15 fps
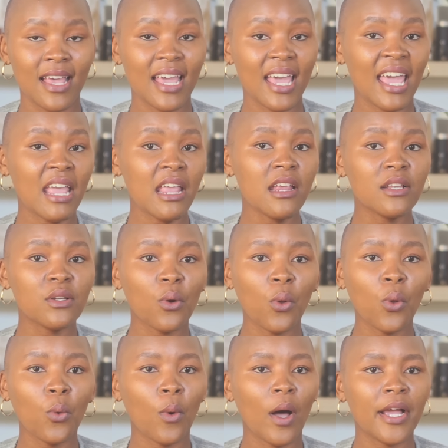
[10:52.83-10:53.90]
Hate
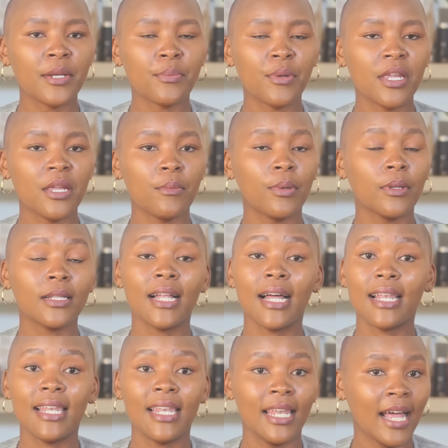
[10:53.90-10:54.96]
all white people,
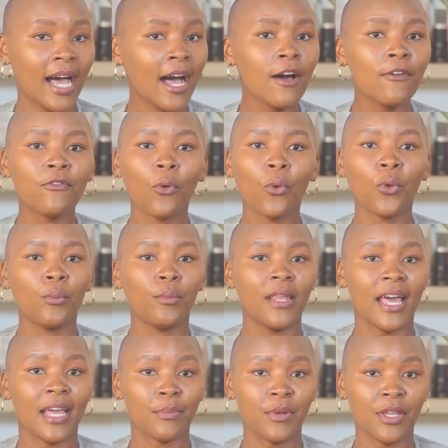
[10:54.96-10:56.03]
love all
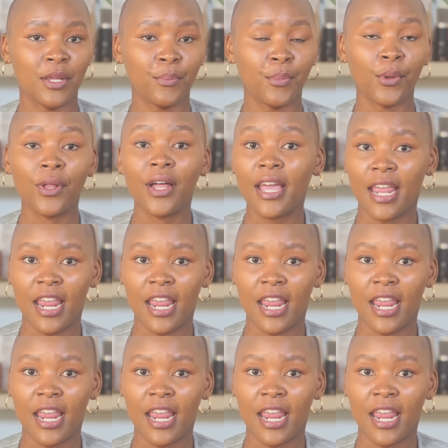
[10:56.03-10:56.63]
black people,